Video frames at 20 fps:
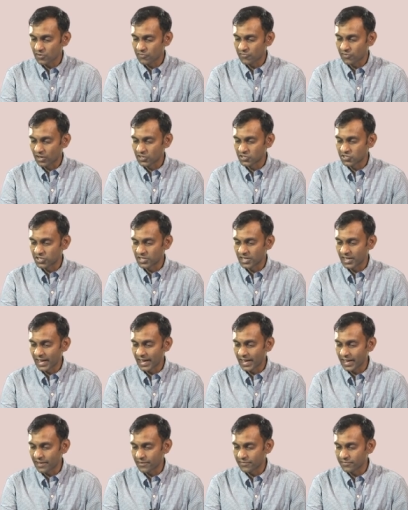on a function
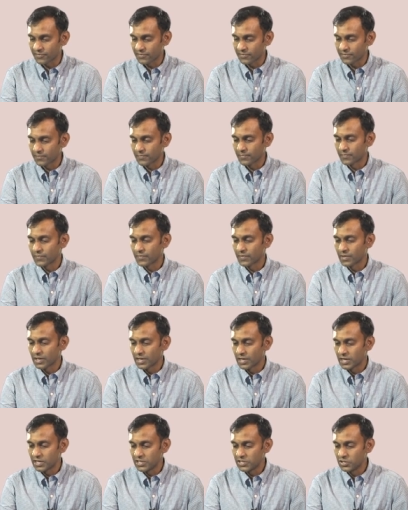f,
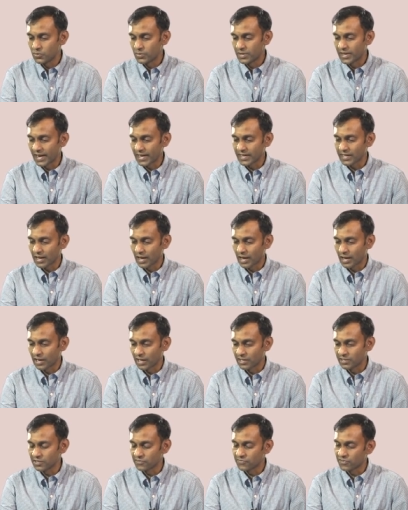you get
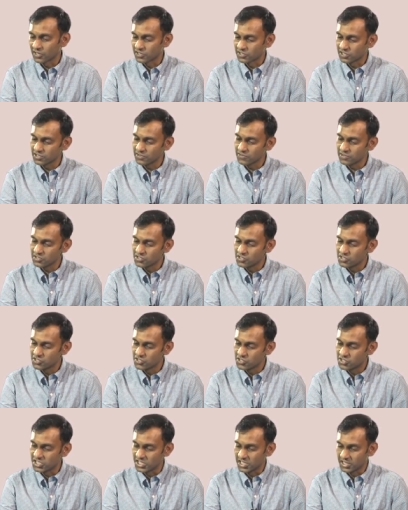another function
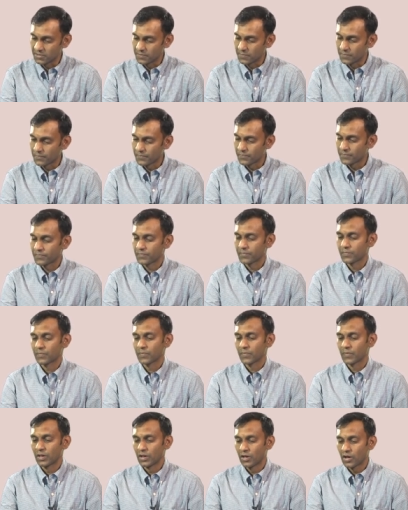g.
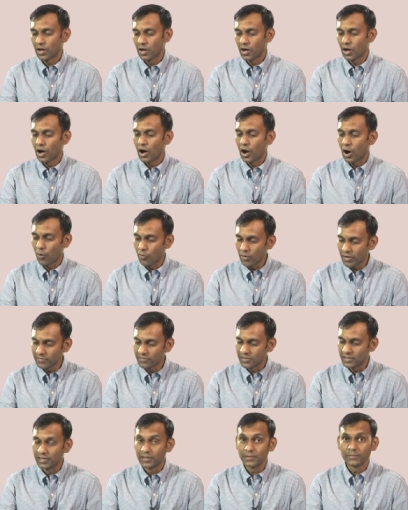
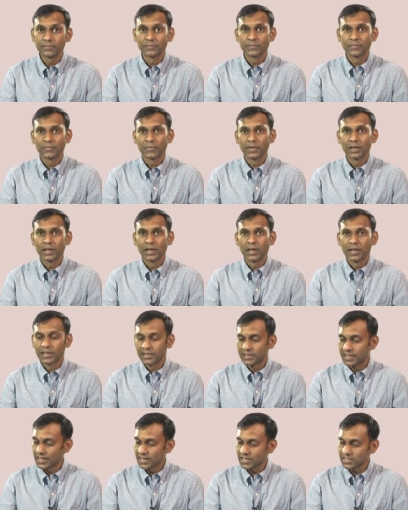However,
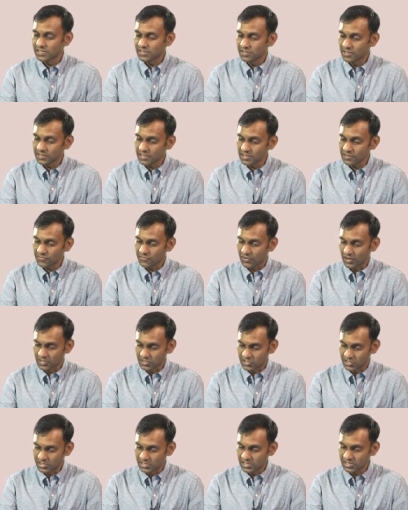there are certain
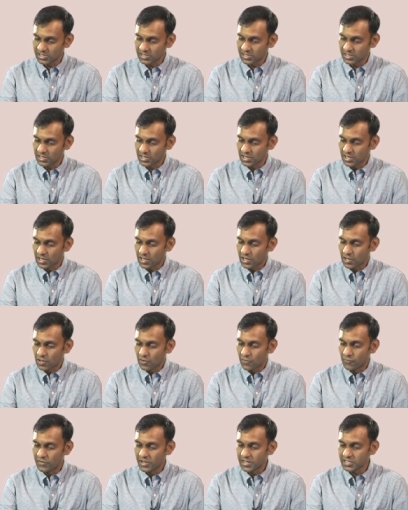functions
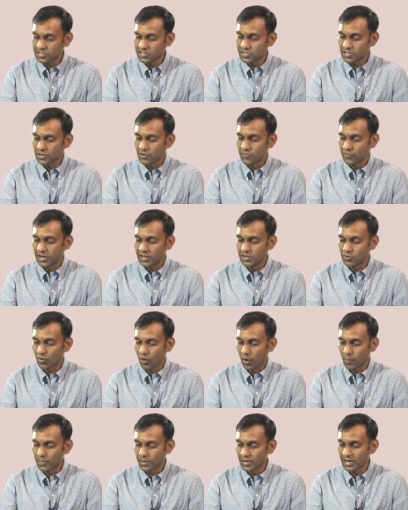which when you
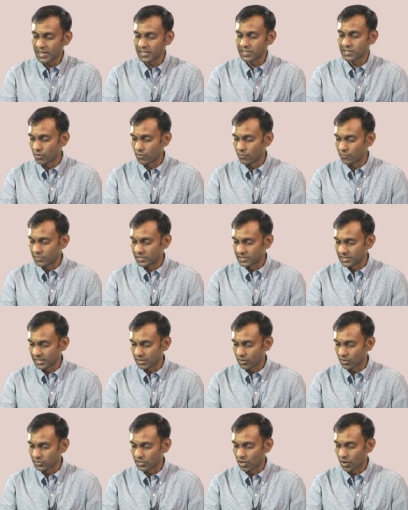operate with
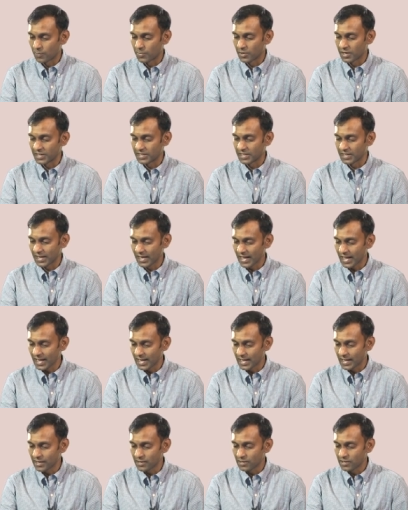the operator
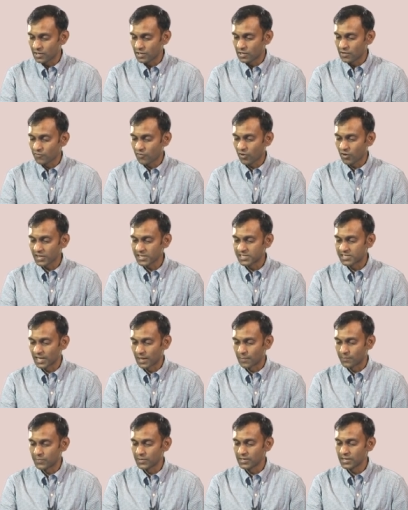a, for
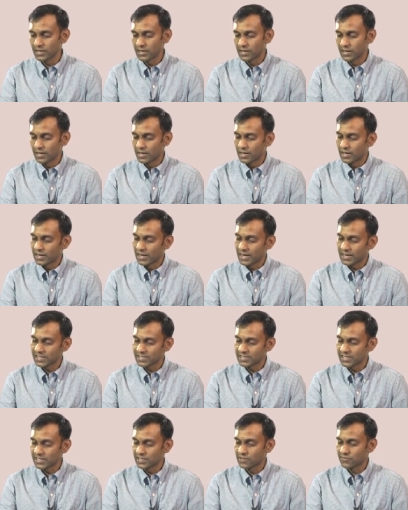example, let
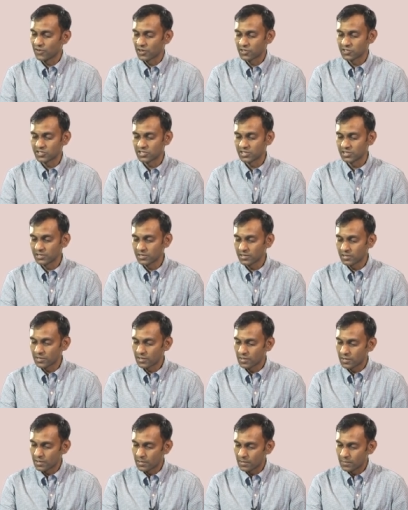us say the function
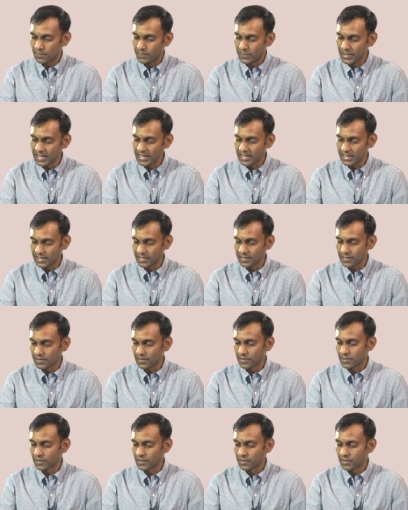b,